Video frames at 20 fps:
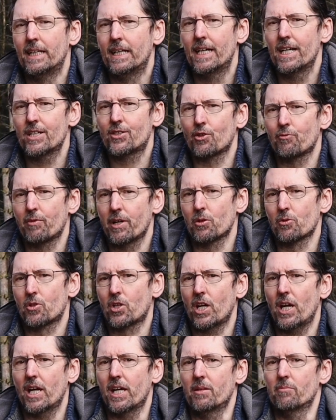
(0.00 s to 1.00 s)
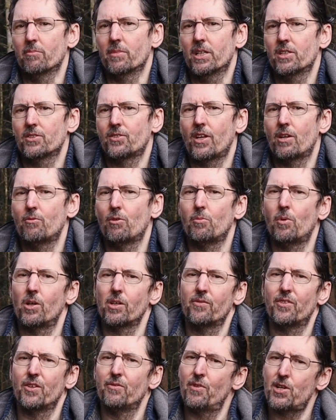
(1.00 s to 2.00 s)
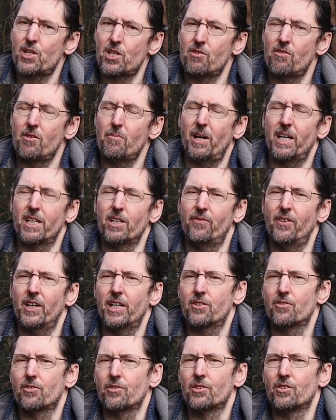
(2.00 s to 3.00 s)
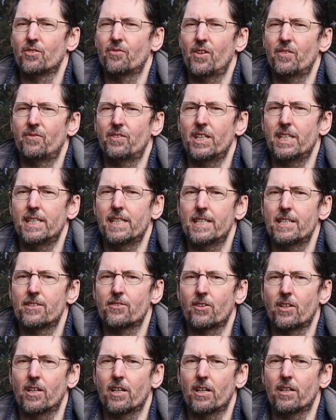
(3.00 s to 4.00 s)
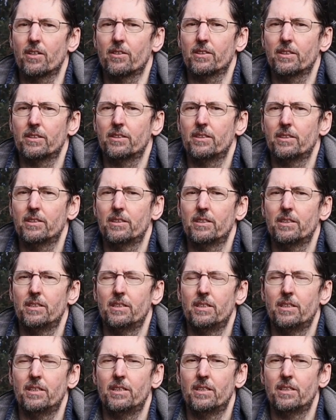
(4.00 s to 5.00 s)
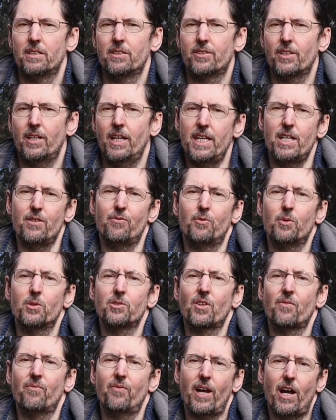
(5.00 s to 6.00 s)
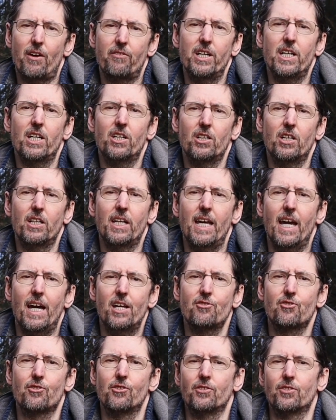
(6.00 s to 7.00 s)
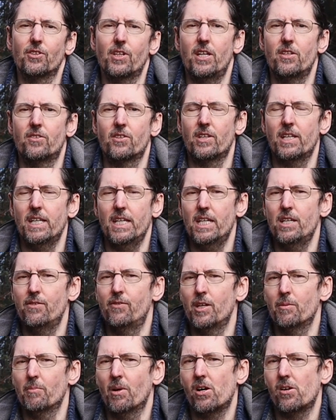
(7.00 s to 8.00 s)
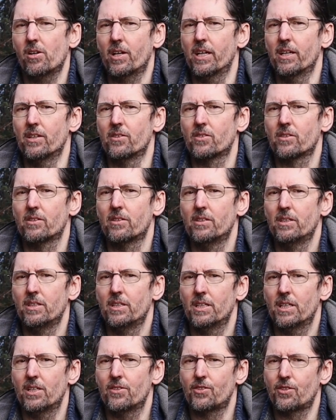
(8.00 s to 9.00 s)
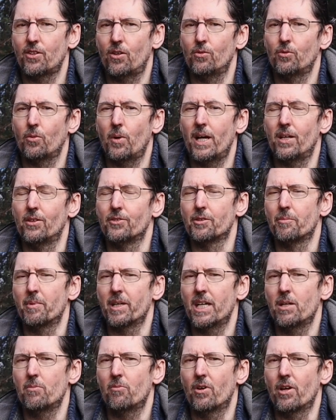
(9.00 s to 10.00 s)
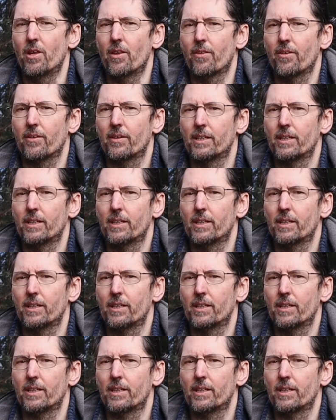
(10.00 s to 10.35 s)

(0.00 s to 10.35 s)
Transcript: It's a real shame, as they were one of the visionary manufacturers 15 years ago. The Leaf was a very early entrant into the EV market and sold well to begin with.